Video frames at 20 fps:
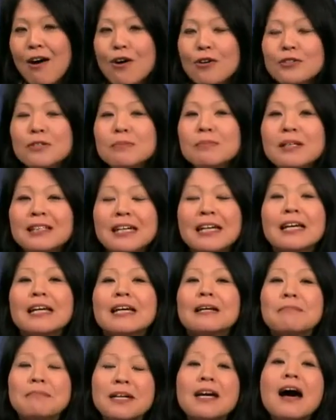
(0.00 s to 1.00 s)

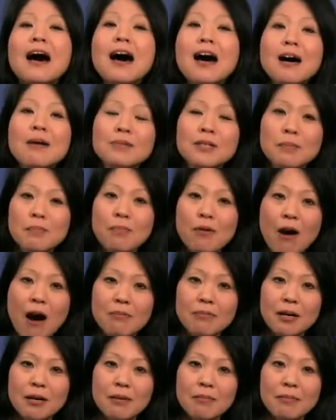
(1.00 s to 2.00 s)
Ultimately, it becomes a
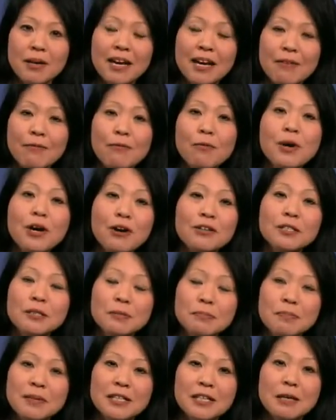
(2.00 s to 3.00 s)
problem if we are
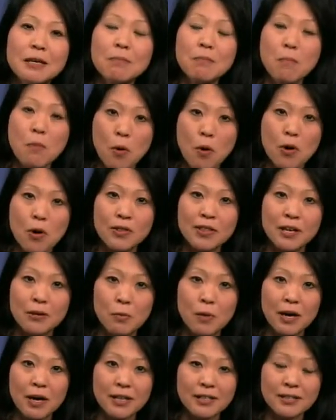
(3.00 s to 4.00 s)
spending more
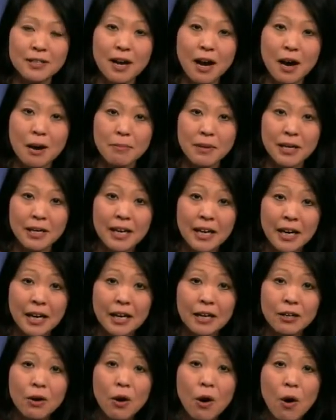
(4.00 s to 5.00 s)
than what is coming
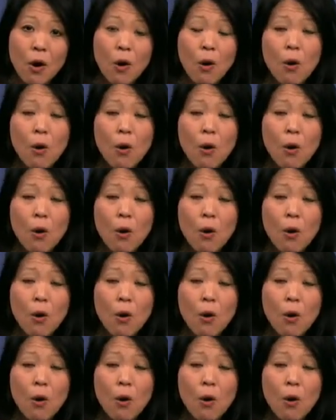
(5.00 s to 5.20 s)
in,